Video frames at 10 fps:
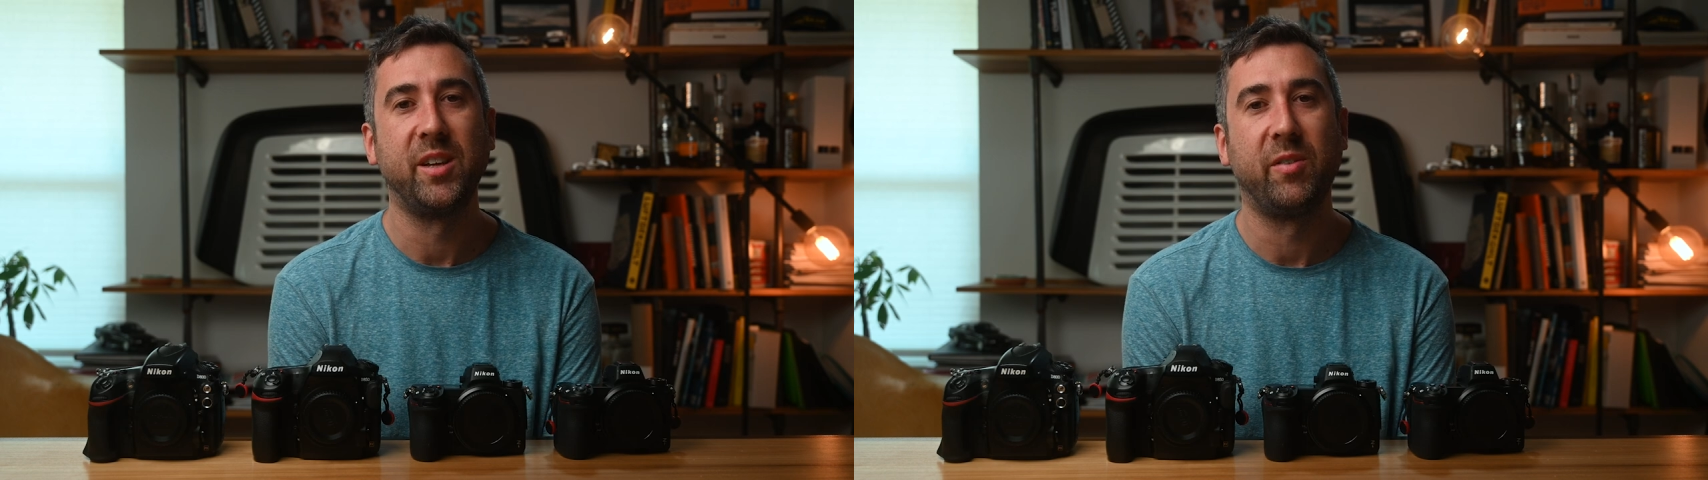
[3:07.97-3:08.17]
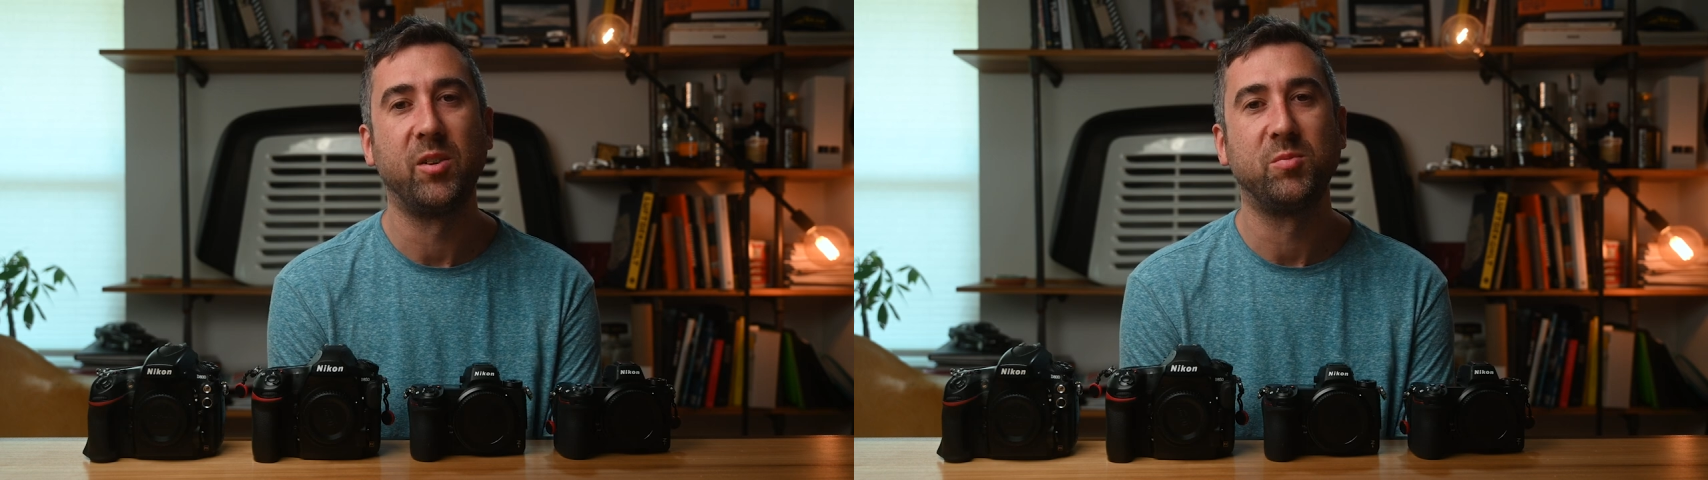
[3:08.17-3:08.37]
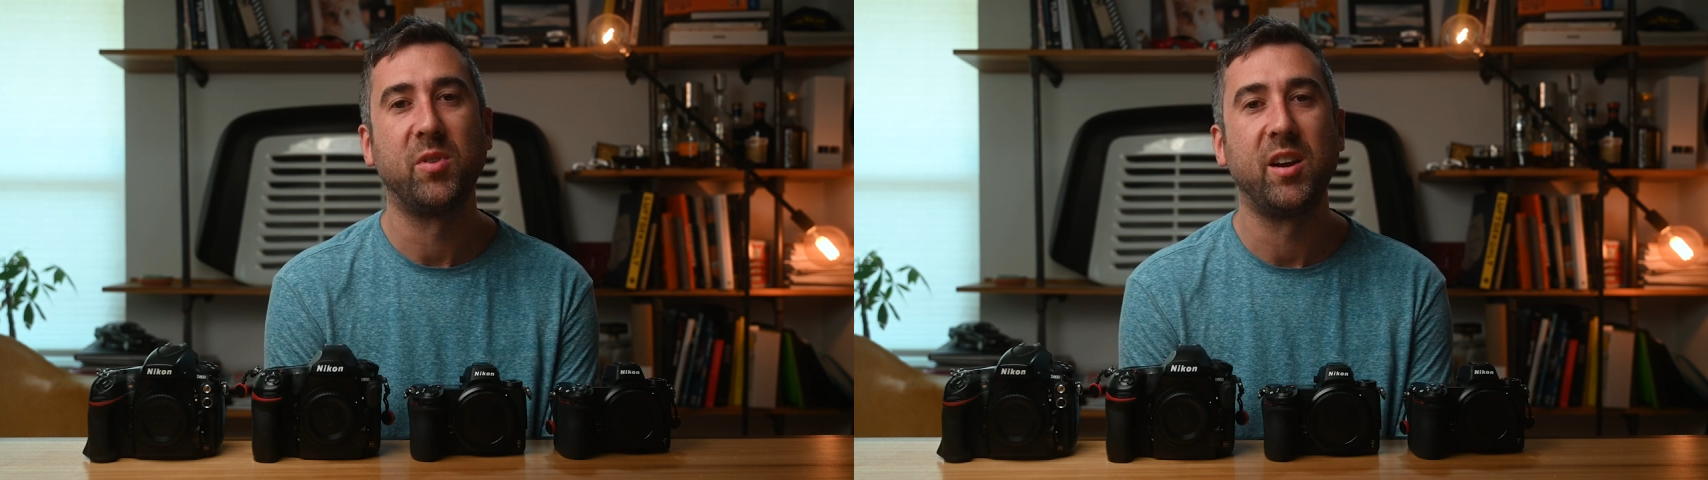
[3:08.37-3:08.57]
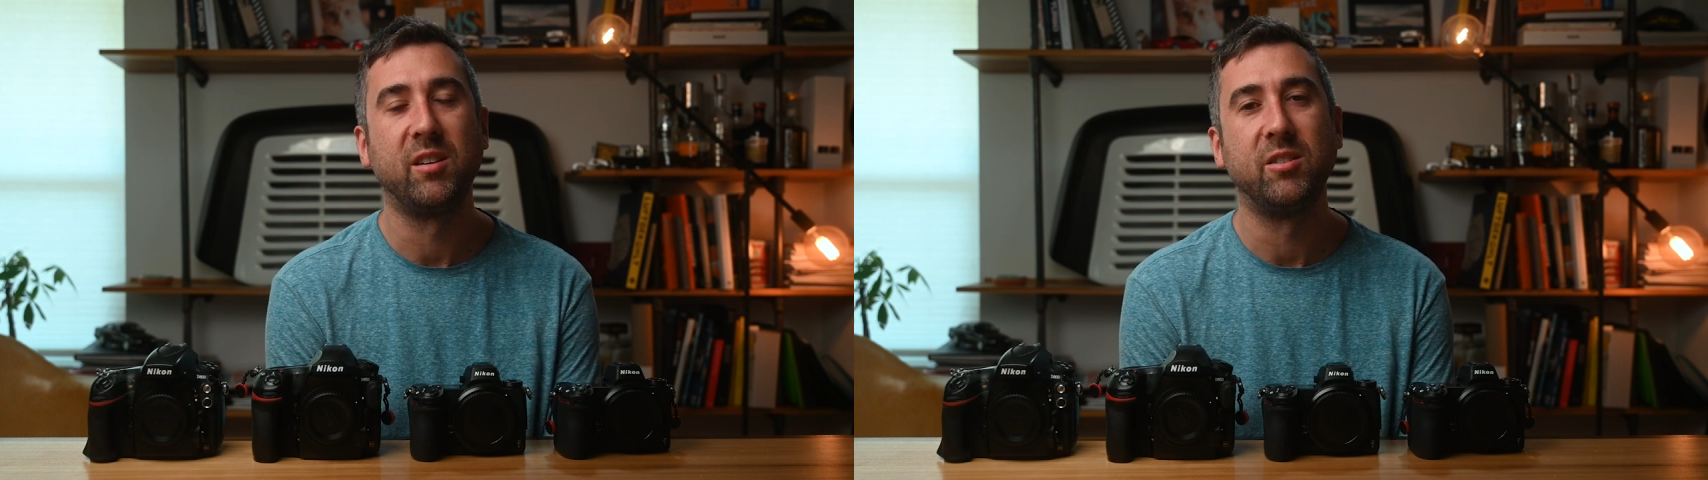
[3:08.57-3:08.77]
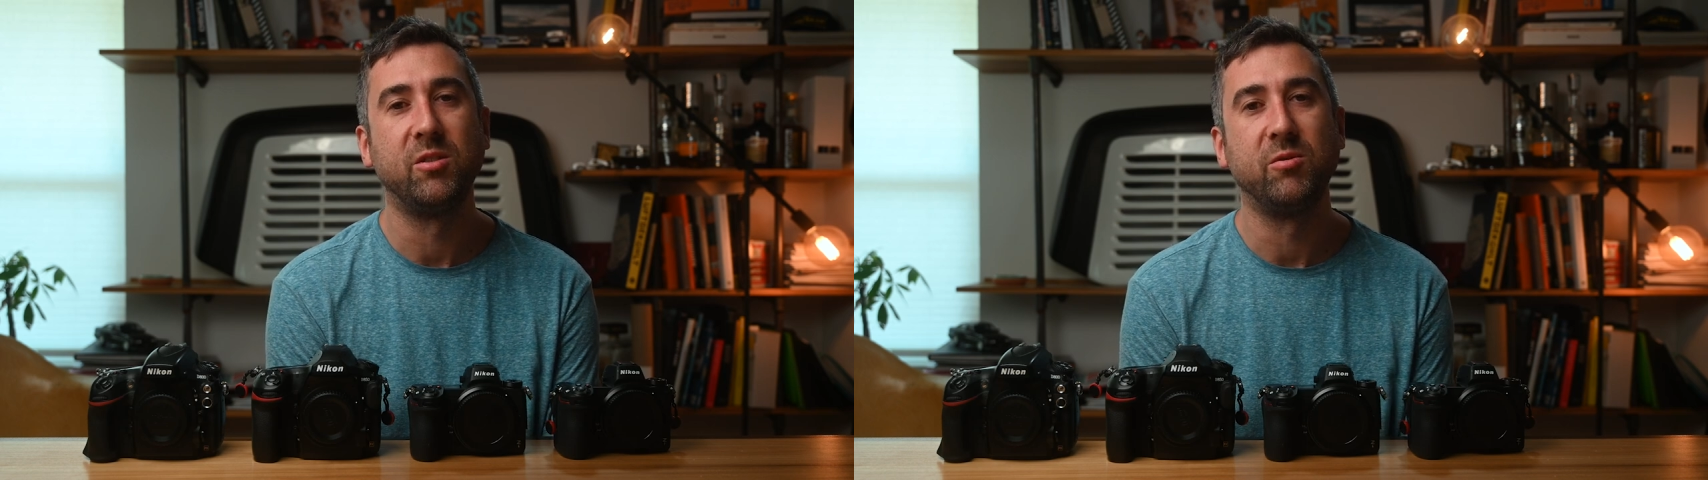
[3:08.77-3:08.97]
if I was
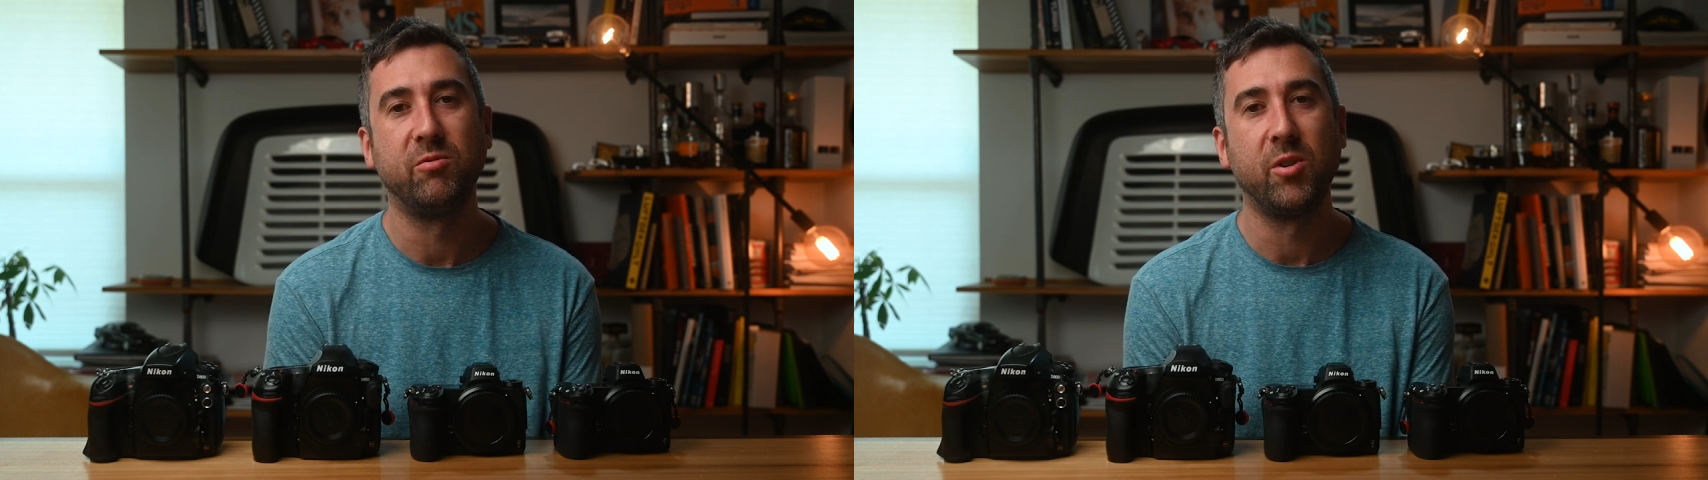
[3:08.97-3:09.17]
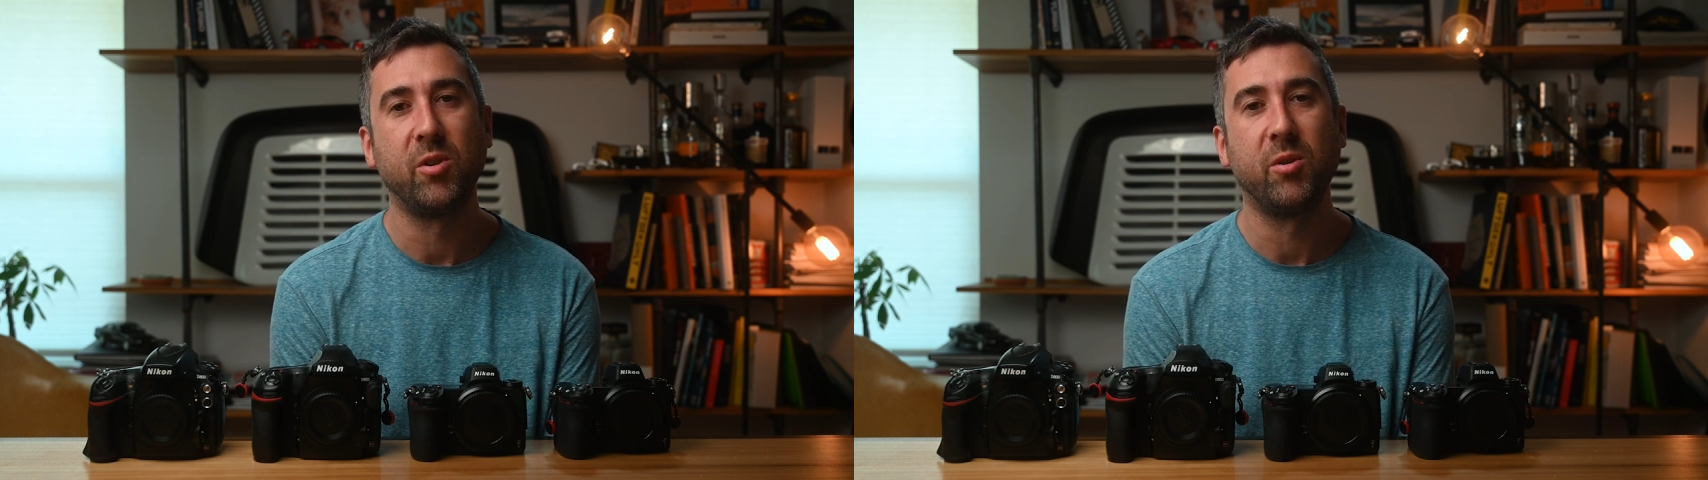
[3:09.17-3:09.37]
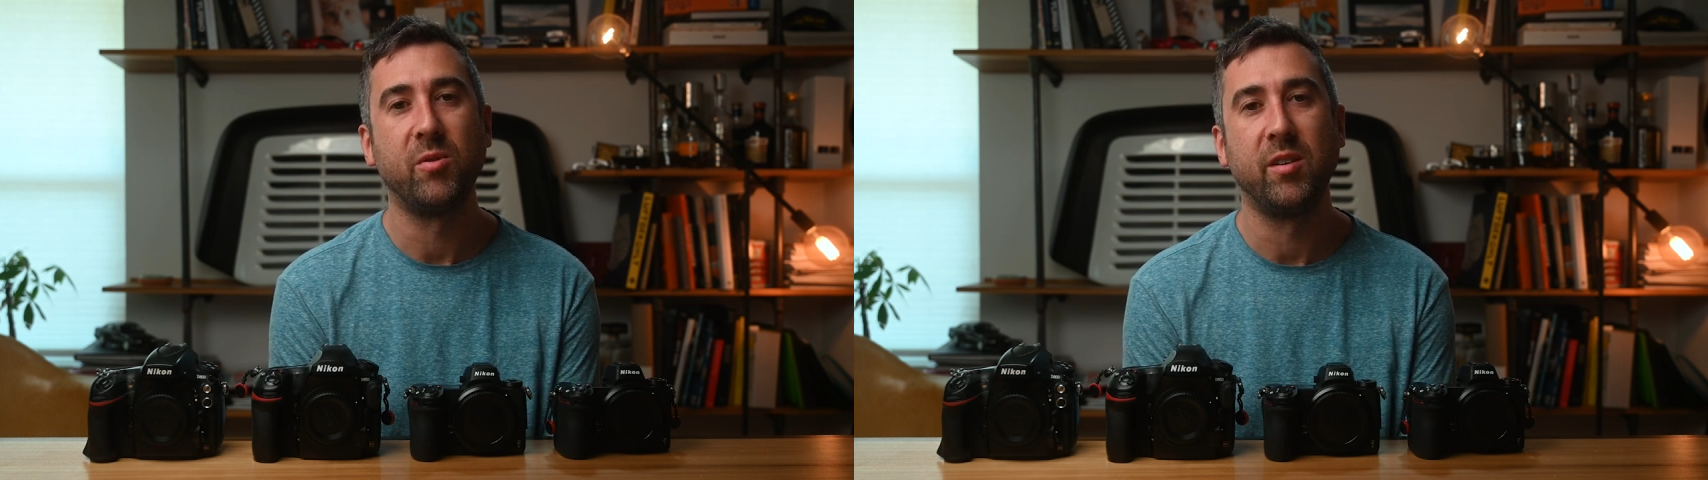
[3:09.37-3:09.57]
planning to do photo